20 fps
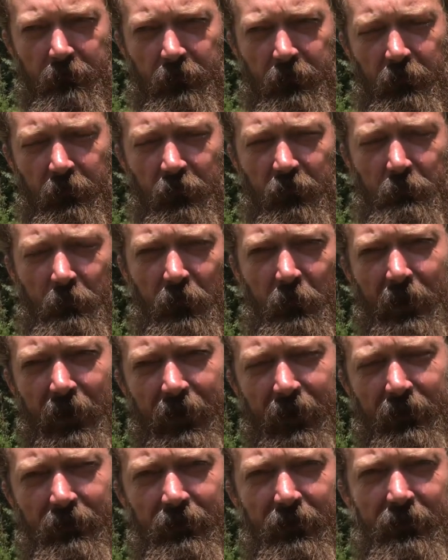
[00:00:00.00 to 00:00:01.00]
you know, the spare
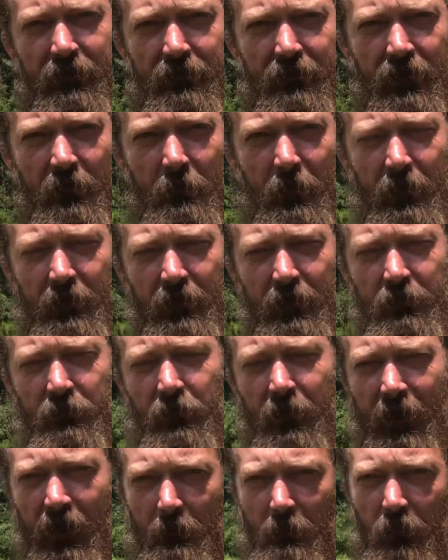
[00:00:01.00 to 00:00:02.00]
magazine is not about
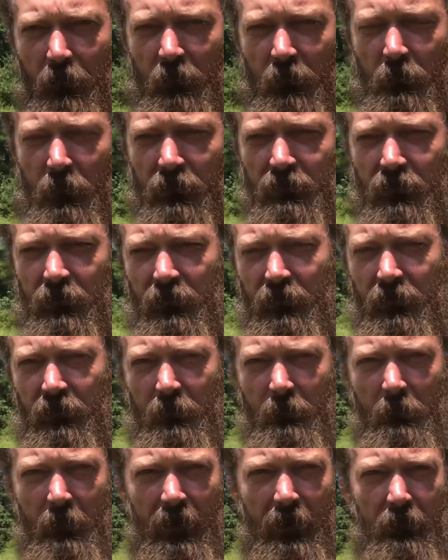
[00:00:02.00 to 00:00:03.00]
extra ammo as much as it is
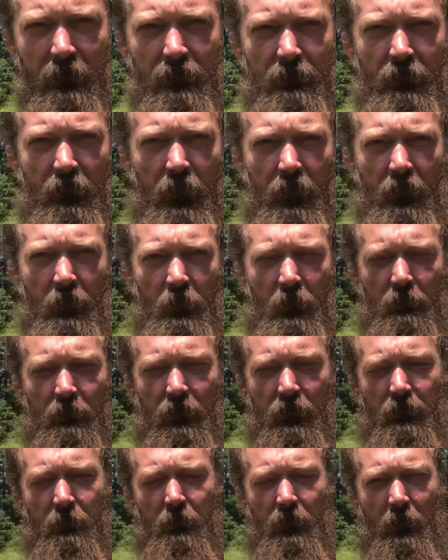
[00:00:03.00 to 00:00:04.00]
about, you know, if
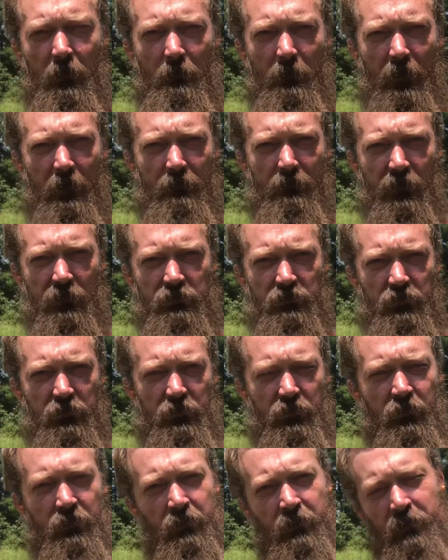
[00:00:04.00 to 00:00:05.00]
there's a, a
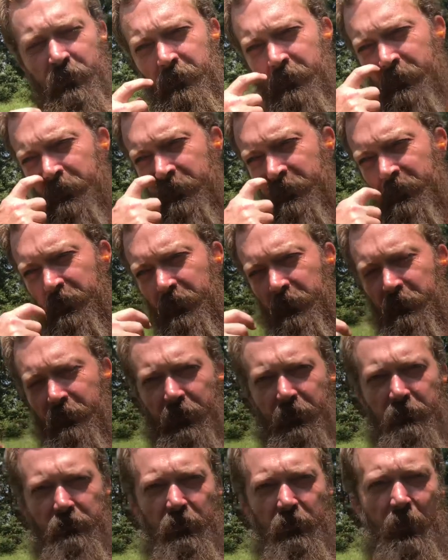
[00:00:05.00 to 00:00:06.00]
malfunction and you've got
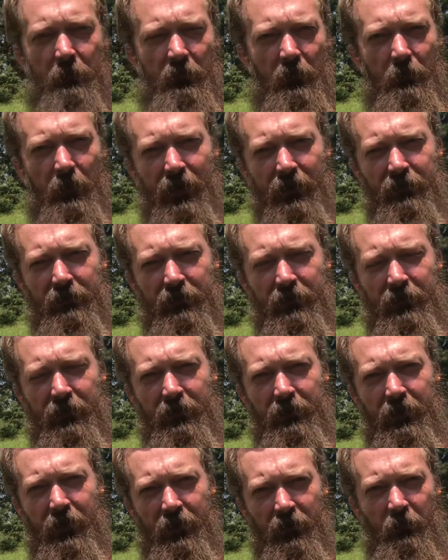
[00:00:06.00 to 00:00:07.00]
to drop the
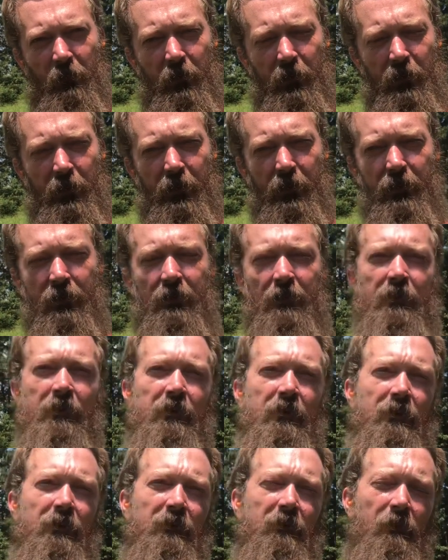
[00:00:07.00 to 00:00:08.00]
magazine anyway,
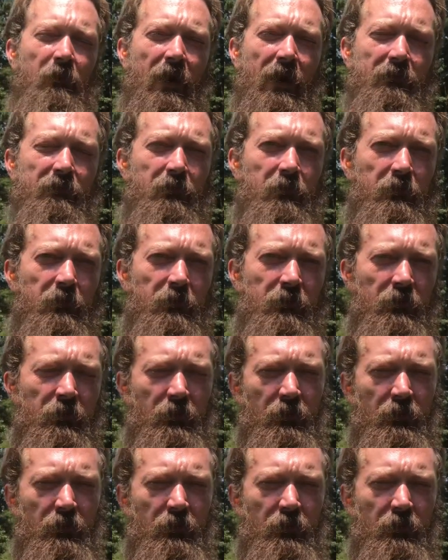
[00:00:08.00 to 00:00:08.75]
it's faster to,